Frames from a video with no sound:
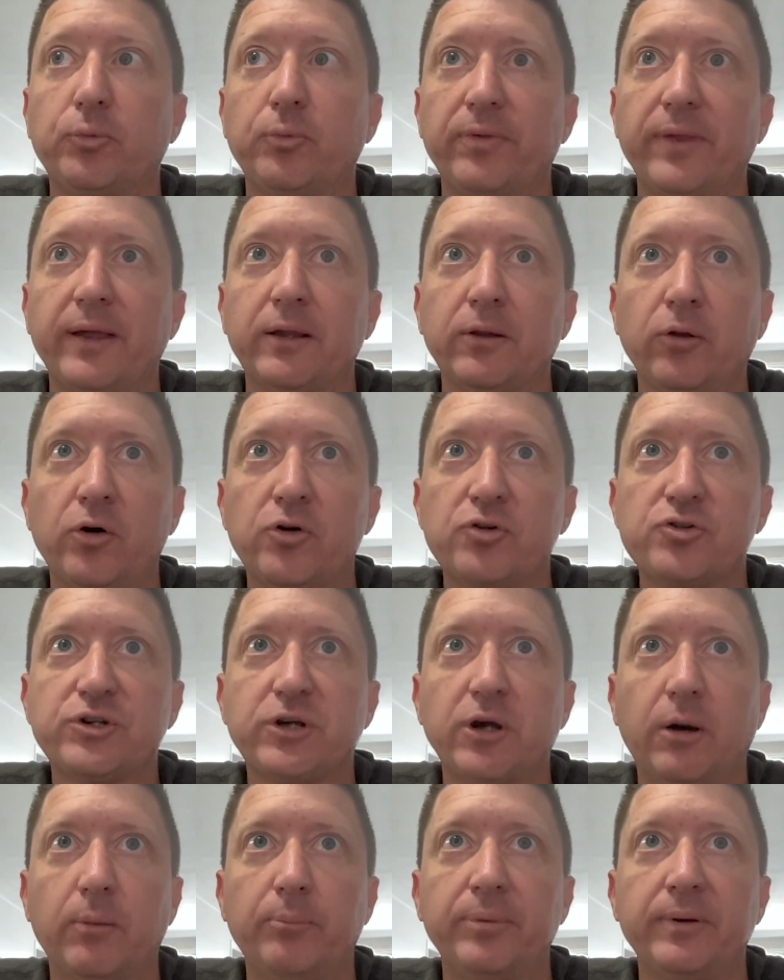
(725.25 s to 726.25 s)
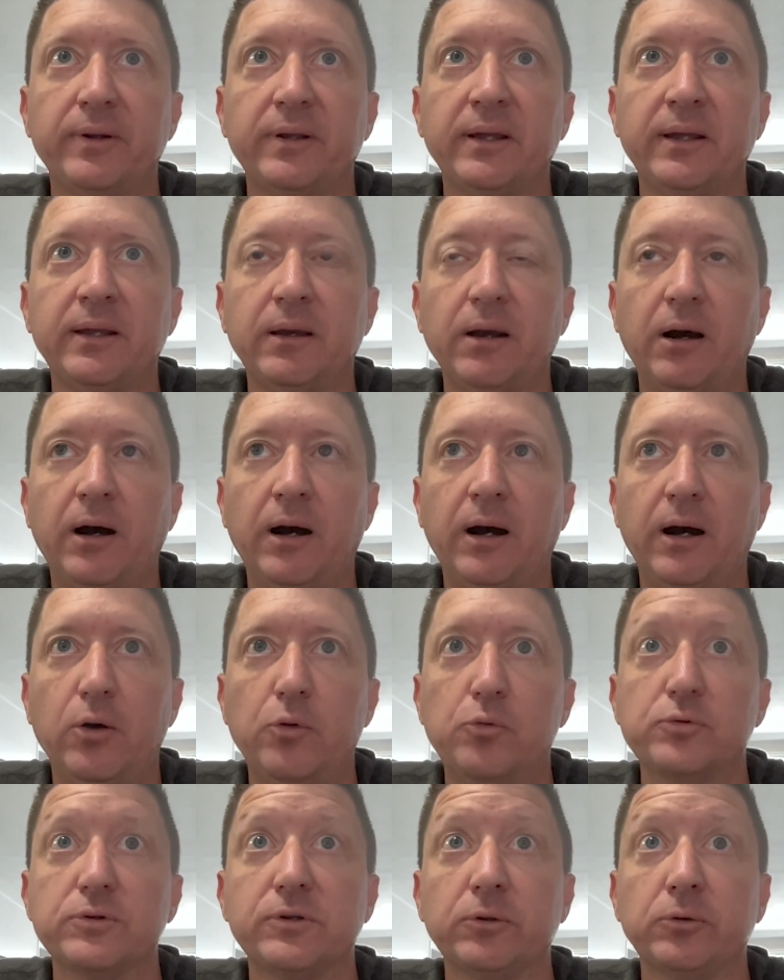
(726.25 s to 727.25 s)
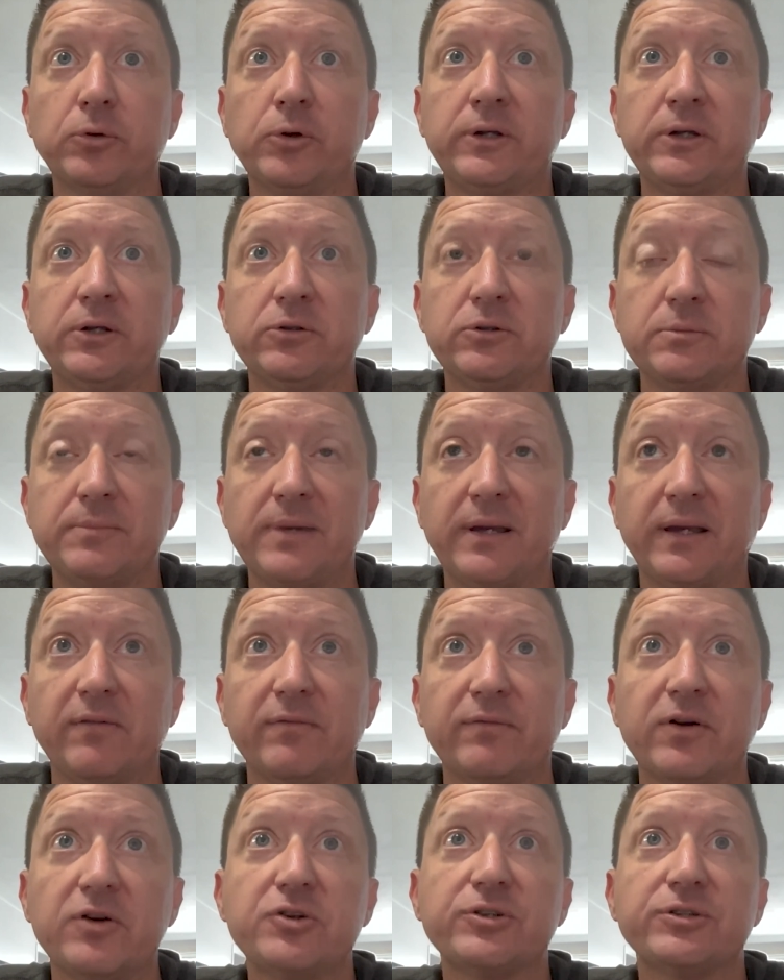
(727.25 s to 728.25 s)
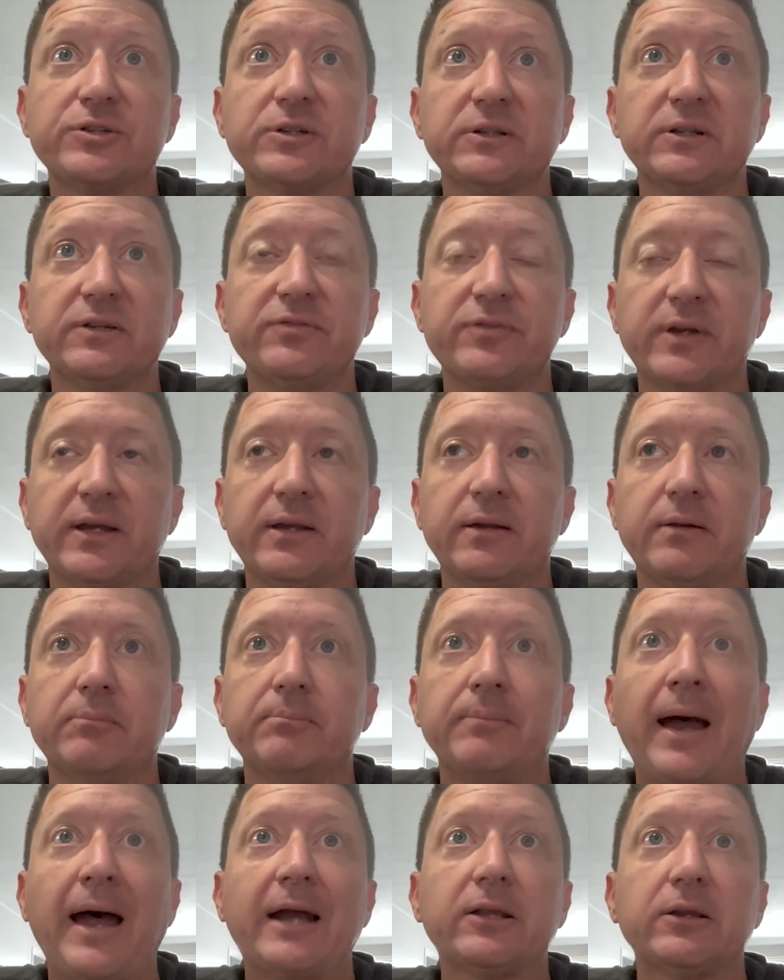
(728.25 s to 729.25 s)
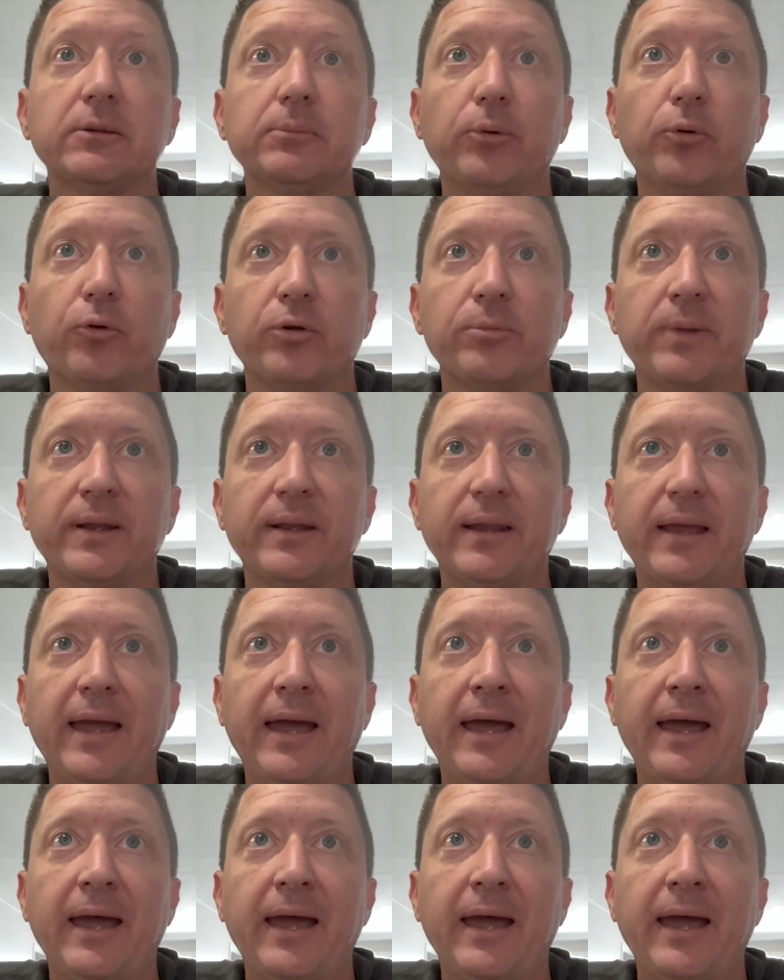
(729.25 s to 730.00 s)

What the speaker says: with a large company who was looking to make a very significant Mac deployment.